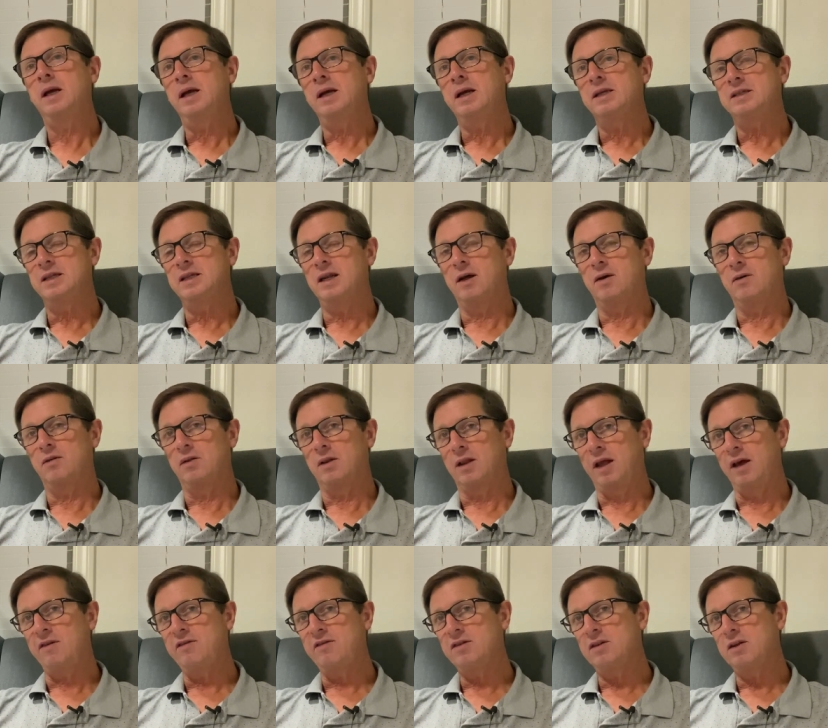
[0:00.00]
See, now the
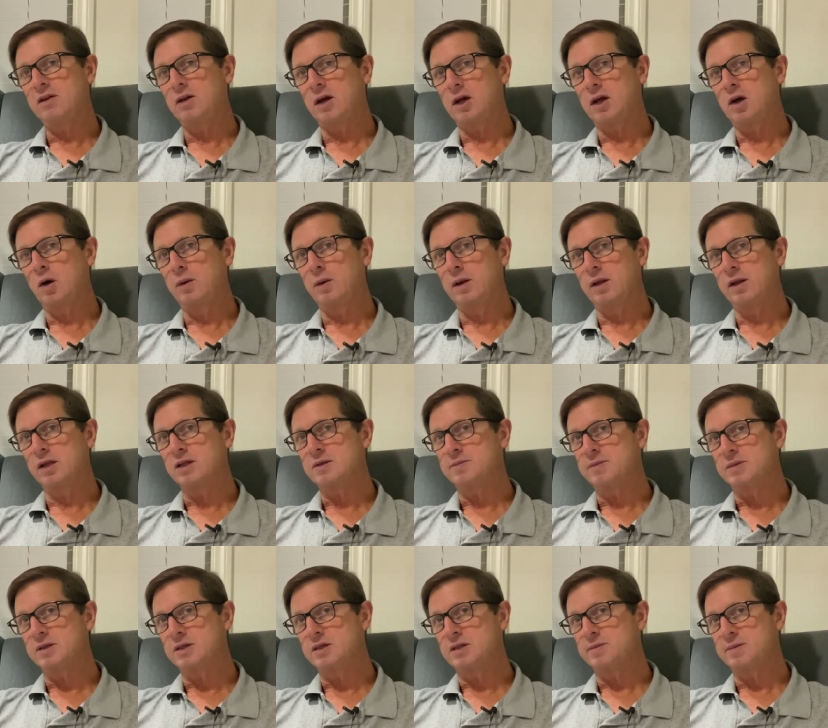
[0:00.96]
life will not go well is
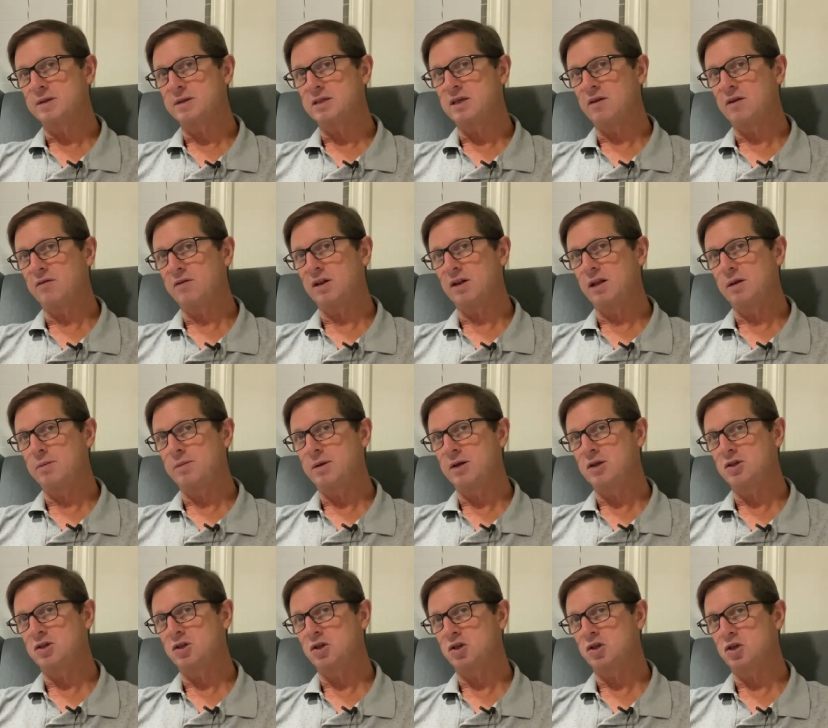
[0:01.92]
specifically
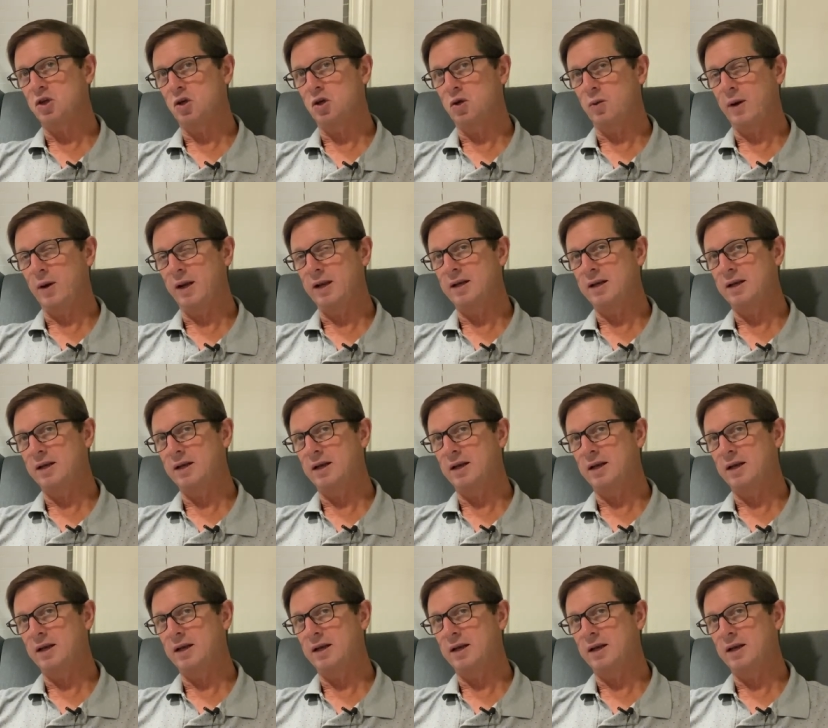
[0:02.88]
positioned right